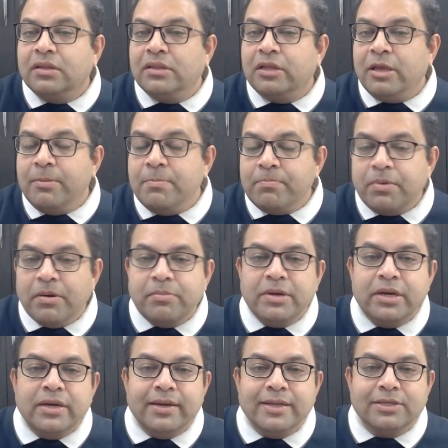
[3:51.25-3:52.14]
the
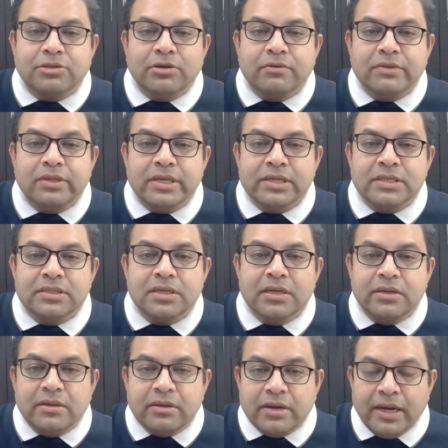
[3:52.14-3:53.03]
impermanent nature of things,
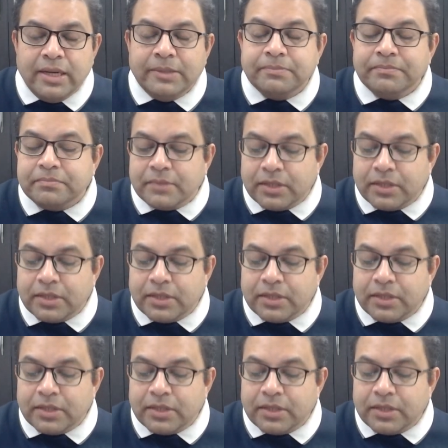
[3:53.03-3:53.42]
right?